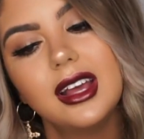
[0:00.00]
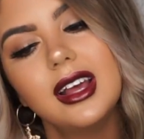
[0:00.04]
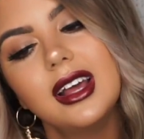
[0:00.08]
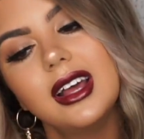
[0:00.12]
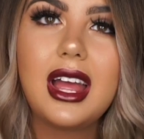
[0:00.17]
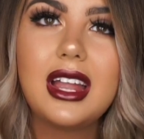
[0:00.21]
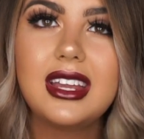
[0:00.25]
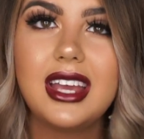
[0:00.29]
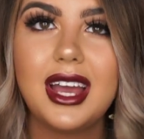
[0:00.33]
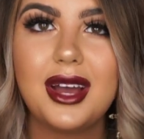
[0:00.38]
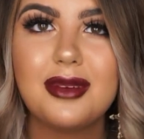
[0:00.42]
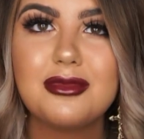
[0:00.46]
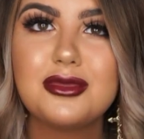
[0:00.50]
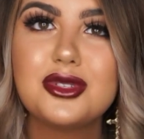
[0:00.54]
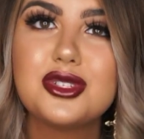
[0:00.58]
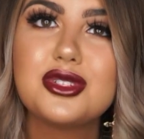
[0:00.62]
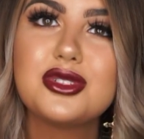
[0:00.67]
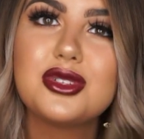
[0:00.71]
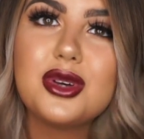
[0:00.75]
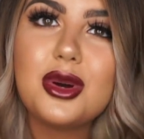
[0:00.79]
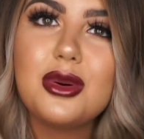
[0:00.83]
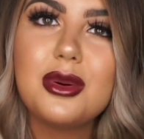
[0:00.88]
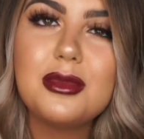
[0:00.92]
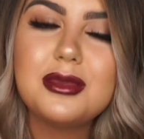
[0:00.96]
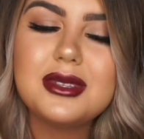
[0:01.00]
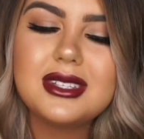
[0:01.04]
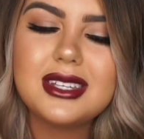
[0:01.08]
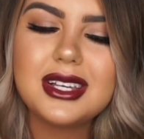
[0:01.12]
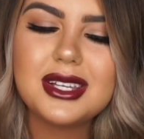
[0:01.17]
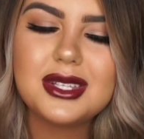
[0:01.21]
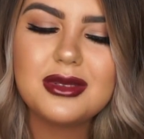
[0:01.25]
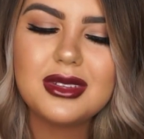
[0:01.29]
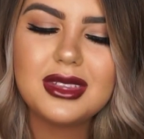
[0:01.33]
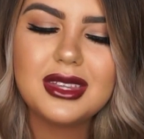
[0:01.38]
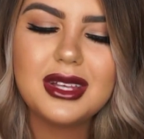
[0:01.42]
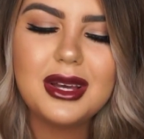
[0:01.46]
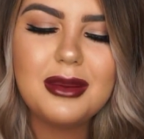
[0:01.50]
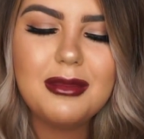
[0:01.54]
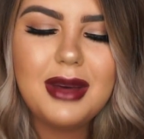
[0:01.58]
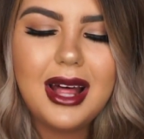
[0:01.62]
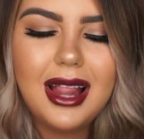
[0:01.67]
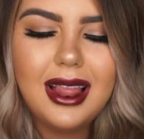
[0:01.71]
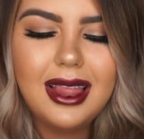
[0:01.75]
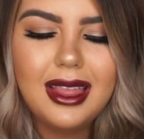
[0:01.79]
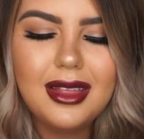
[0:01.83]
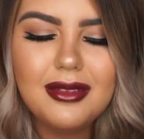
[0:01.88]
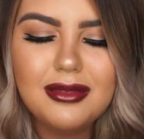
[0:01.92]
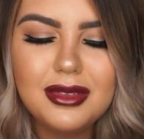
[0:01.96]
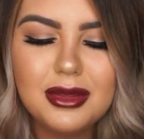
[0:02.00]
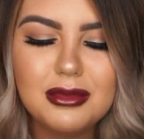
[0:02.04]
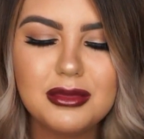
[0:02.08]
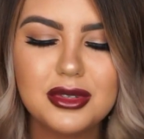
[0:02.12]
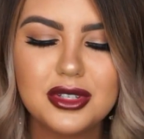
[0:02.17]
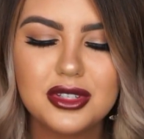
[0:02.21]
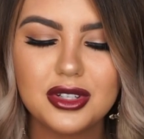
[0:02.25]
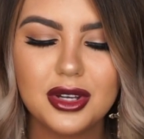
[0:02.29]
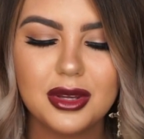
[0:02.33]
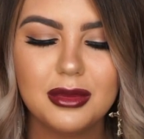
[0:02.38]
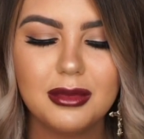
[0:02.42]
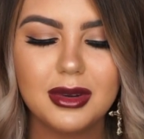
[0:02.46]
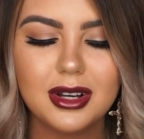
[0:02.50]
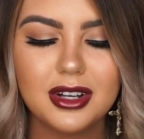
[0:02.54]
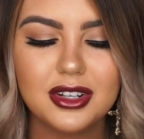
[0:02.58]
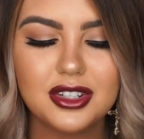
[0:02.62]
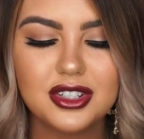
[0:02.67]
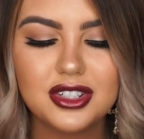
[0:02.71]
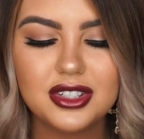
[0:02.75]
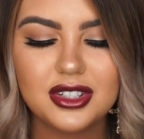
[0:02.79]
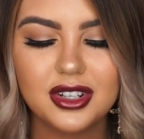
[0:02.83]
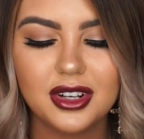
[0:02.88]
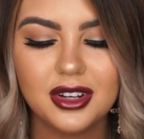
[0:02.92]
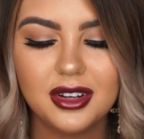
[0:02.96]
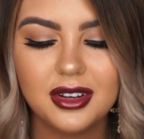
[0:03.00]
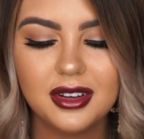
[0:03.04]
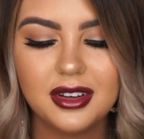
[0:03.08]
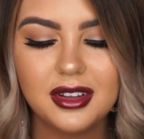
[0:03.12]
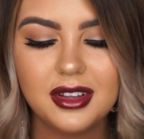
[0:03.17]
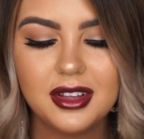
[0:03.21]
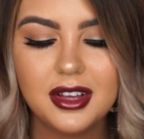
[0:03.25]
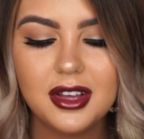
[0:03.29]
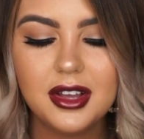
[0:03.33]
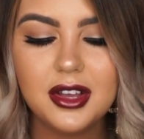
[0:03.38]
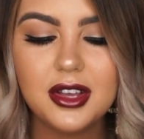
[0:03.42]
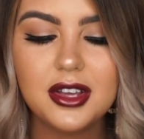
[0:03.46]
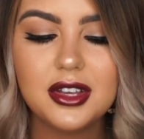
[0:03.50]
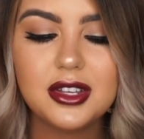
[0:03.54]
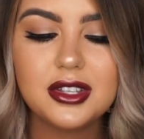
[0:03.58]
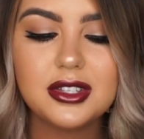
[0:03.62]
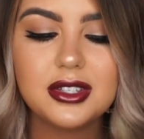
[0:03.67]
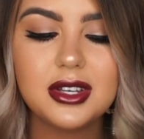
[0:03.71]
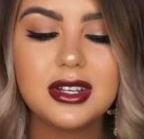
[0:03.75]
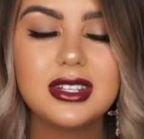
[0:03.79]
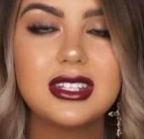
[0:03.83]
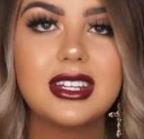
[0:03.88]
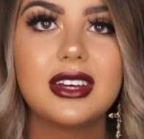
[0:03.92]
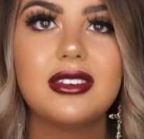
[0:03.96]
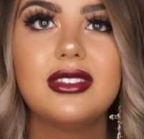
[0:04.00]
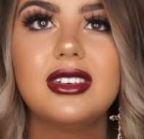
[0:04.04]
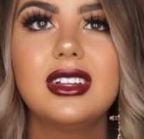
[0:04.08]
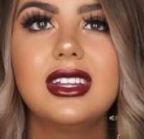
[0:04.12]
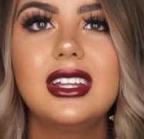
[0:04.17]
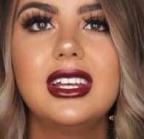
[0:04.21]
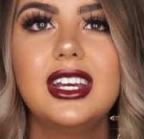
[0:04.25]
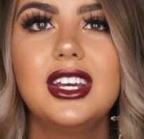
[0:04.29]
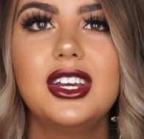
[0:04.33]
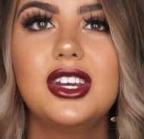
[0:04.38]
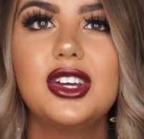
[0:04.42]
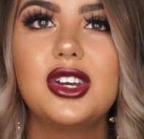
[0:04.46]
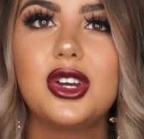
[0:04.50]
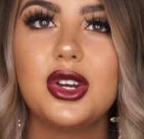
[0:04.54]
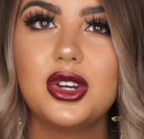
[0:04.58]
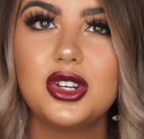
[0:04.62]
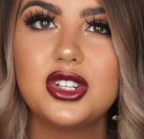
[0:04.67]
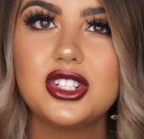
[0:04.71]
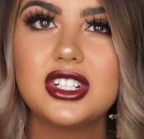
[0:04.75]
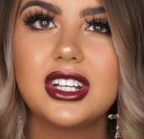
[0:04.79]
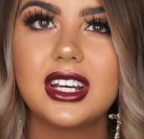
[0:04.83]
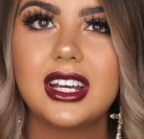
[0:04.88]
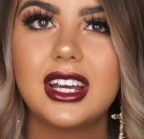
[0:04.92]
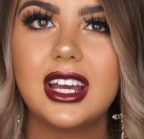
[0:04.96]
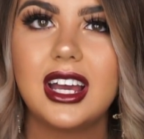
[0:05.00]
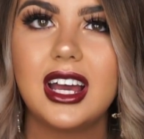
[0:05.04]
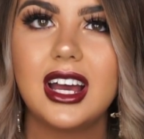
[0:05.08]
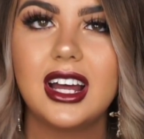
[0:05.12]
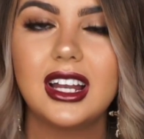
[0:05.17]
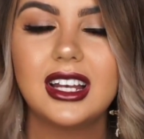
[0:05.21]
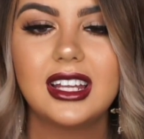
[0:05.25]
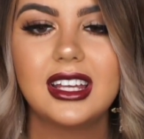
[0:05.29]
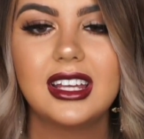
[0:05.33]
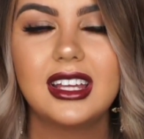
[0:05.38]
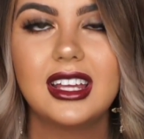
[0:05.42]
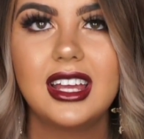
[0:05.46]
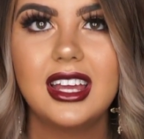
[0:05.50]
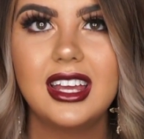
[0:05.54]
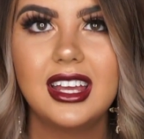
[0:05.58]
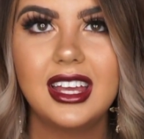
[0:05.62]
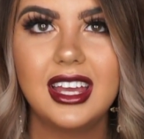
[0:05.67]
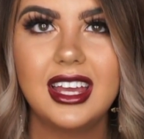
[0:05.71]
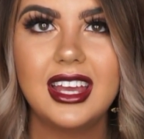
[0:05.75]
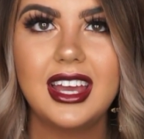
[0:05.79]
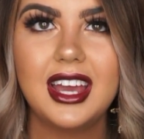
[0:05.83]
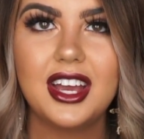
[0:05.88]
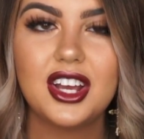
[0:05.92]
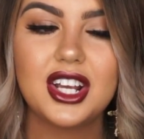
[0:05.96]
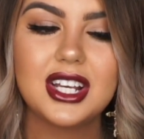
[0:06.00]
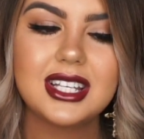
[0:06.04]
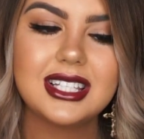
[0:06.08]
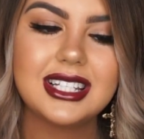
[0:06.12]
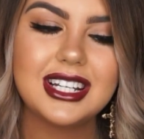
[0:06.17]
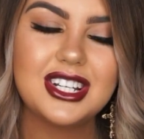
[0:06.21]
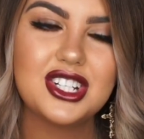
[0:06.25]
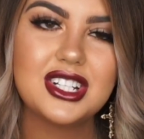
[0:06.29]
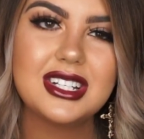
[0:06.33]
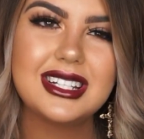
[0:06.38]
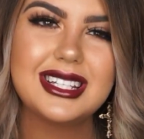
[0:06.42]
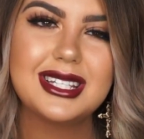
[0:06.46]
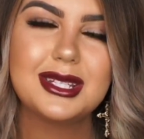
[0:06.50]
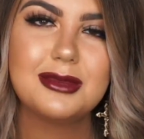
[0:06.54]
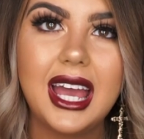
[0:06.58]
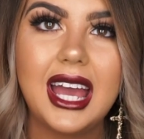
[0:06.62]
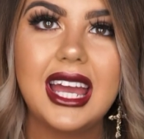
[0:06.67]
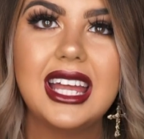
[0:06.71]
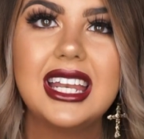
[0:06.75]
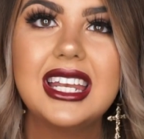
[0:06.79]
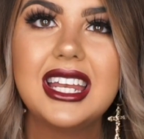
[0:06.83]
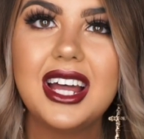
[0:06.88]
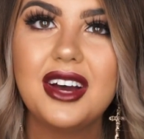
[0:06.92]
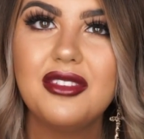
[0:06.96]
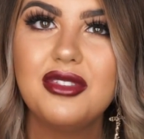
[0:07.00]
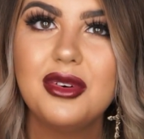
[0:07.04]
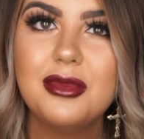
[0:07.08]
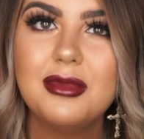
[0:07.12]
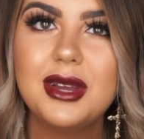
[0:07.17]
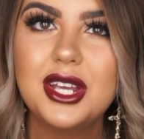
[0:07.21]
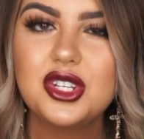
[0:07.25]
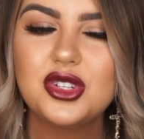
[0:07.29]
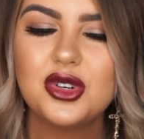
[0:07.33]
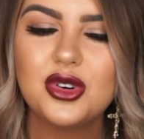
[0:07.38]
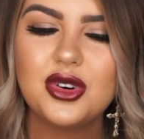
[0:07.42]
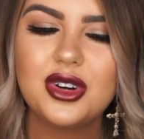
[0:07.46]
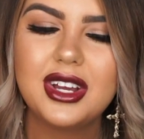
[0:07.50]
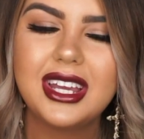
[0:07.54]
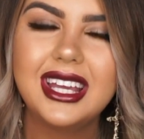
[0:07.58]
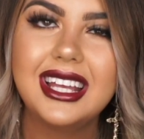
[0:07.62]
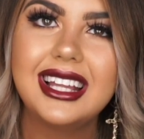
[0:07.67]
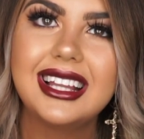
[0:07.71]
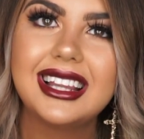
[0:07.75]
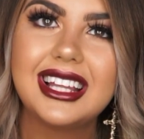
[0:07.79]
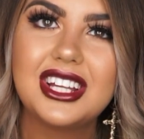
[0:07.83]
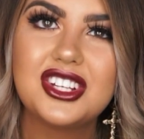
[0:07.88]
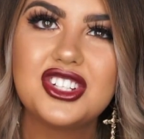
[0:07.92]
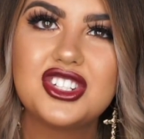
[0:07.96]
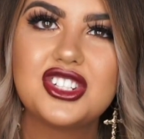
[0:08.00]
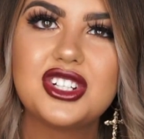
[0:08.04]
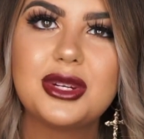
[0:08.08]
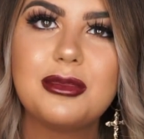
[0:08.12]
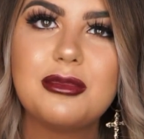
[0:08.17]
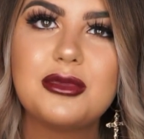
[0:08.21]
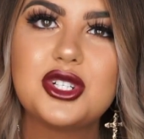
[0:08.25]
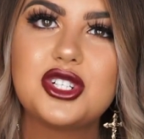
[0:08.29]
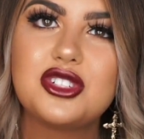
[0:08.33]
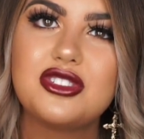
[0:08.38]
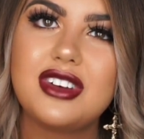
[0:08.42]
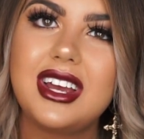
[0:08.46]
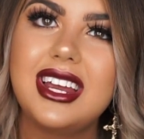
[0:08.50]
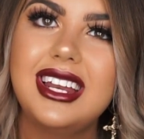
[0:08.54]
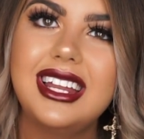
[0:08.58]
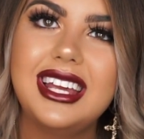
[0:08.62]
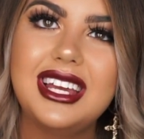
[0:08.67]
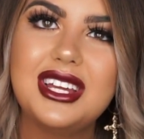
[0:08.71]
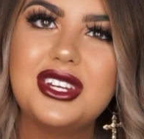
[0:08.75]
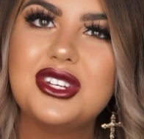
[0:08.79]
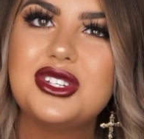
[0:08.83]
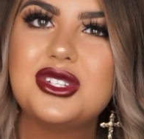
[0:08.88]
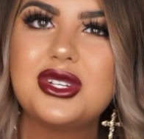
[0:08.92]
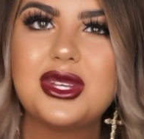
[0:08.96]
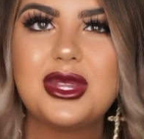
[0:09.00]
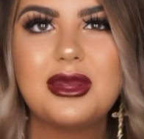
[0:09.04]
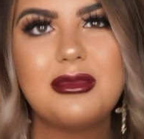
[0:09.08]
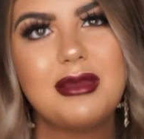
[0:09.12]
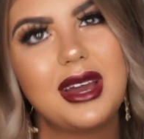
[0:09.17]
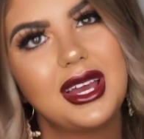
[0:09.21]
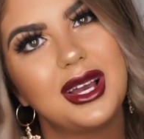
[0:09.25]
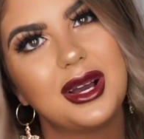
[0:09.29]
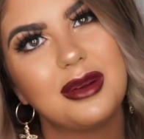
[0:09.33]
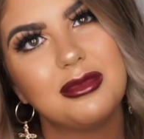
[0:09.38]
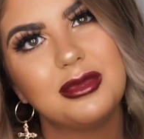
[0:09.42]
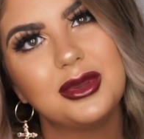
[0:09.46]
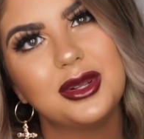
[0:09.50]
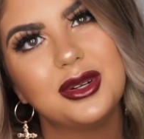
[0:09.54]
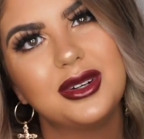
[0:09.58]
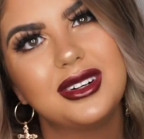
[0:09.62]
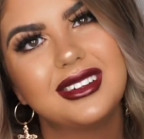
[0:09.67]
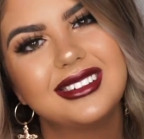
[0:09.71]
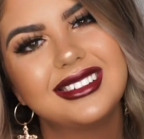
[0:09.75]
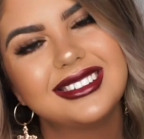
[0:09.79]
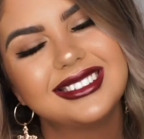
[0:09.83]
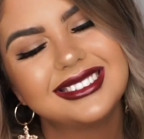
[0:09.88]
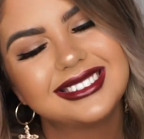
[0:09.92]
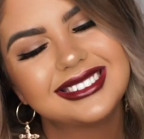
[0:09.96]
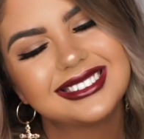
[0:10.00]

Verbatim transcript: And yeah, I'm so obsessed with them. I love them so much. So, so definitely go check out Kiki Hair Extensions. Yeah, enough of me talking. Let's jump straight into the makeup look.